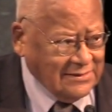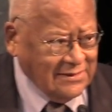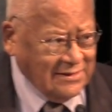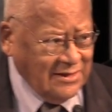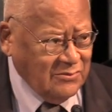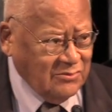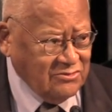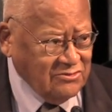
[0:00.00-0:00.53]

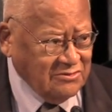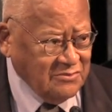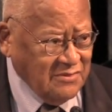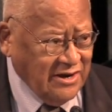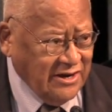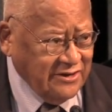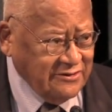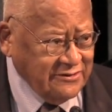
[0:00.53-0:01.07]
came to
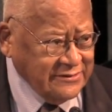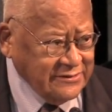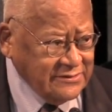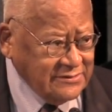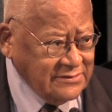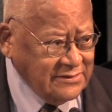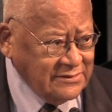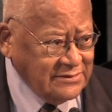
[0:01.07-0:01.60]
admire
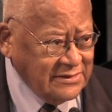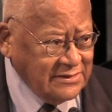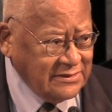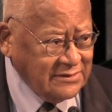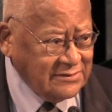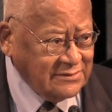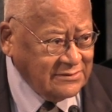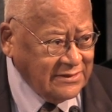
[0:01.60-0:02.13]

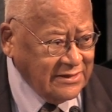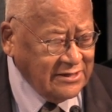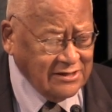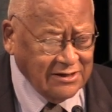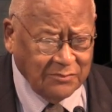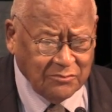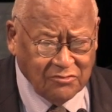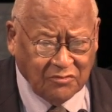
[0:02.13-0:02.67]
any
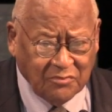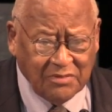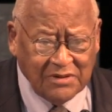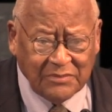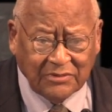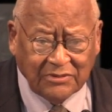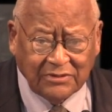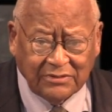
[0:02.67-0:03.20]
number of
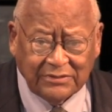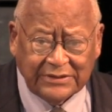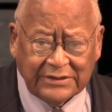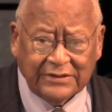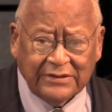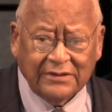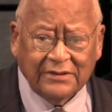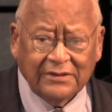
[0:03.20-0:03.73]
people
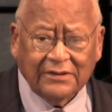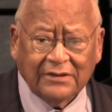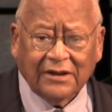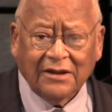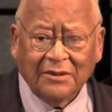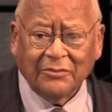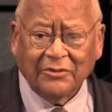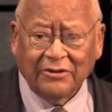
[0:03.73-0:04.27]
in
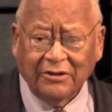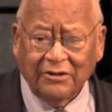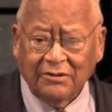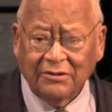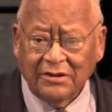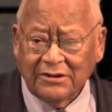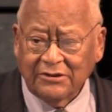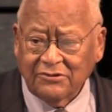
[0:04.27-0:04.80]
the Cumberland
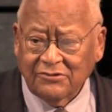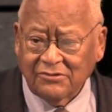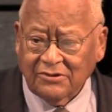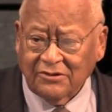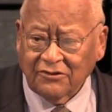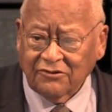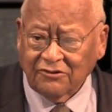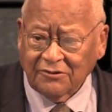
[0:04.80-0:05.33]

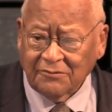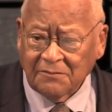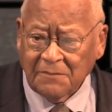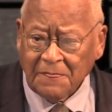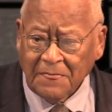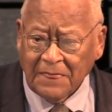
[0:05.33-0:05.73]
tradition,